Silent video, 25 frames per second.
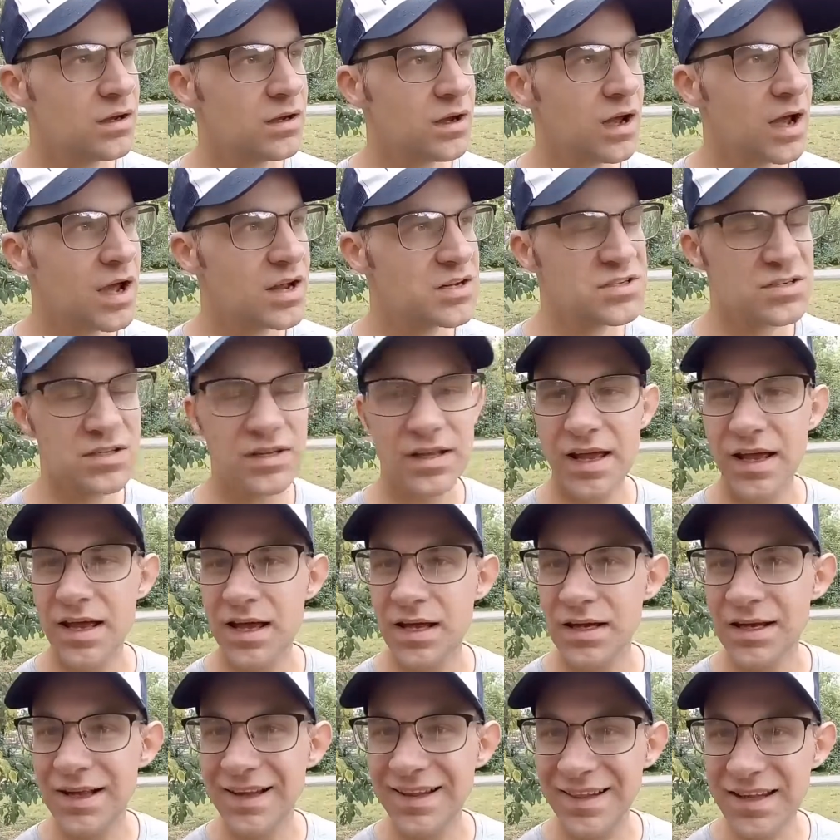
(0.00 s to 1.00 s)
actually a
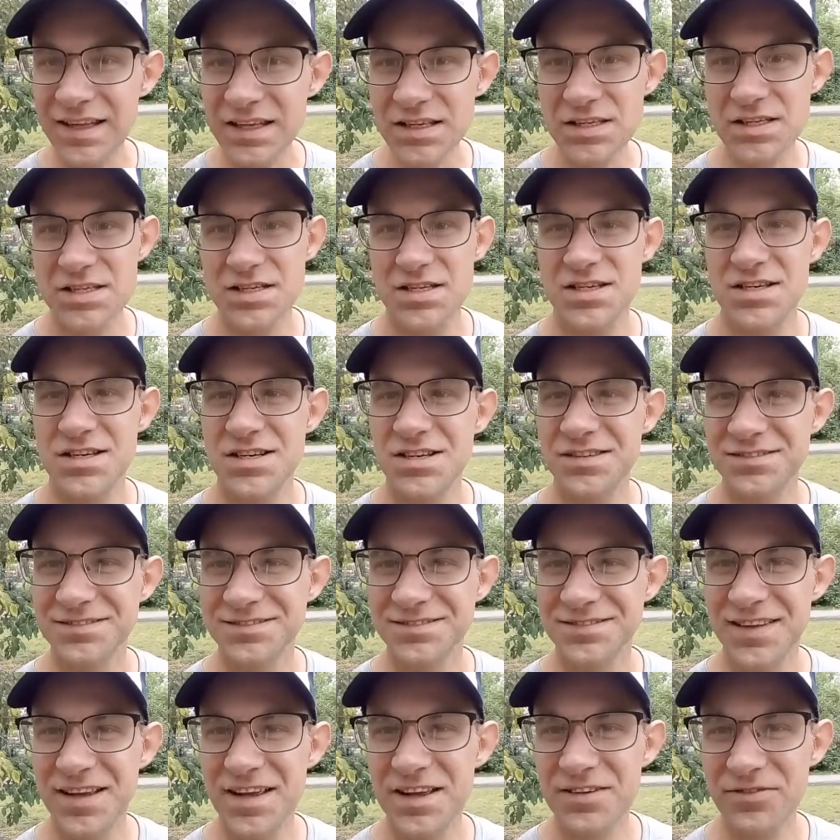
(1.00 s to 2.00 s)
glitch
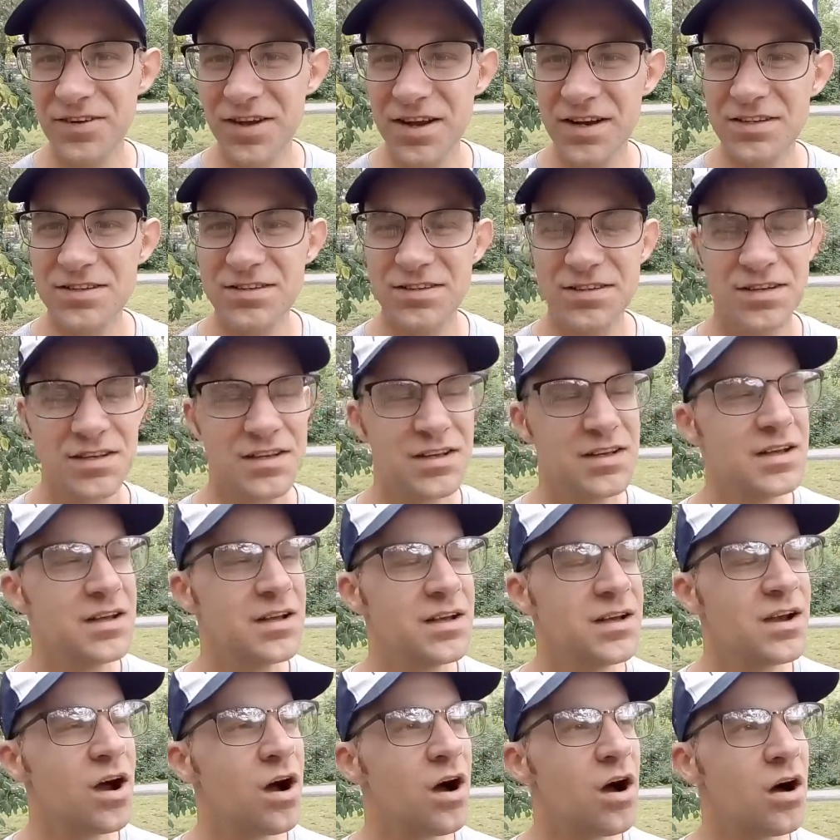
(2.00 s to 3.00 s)
effect
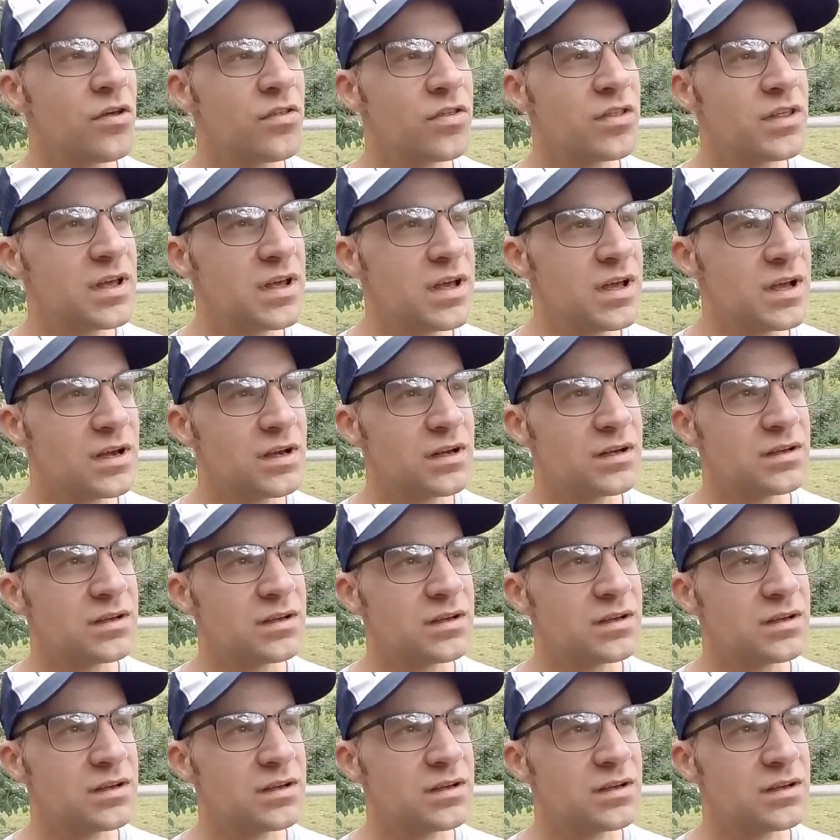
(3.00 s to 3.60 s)
on the